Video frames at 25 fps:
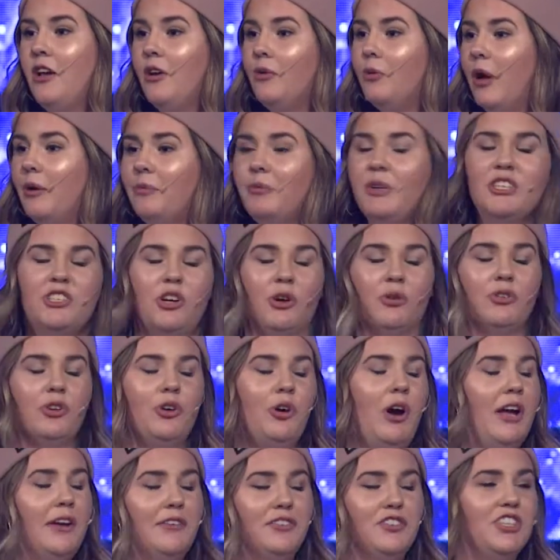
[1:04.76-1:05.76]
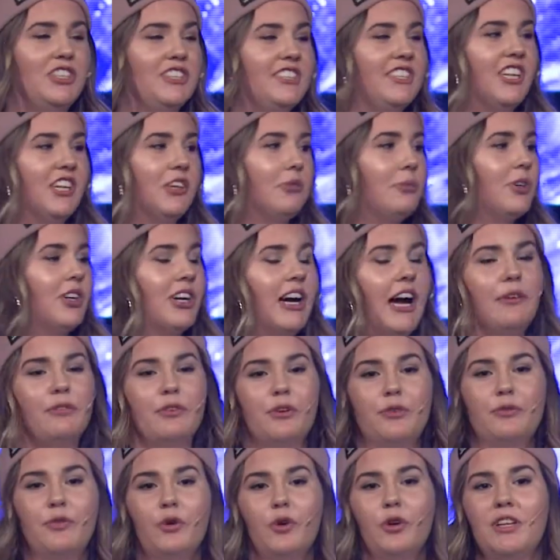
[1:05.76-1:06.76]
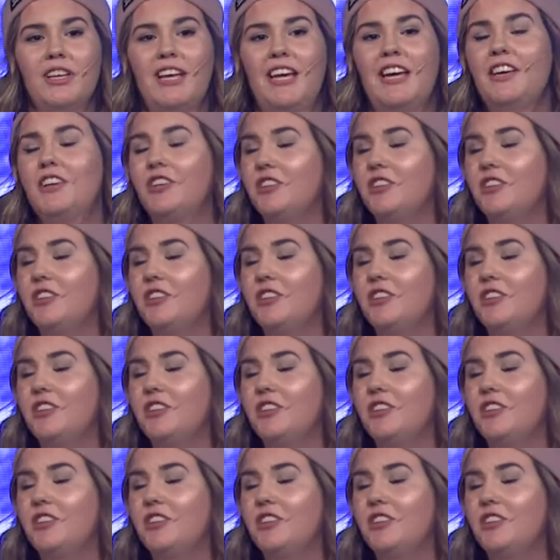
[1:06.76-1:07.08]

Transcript: And we don't know if she's going to recover fully.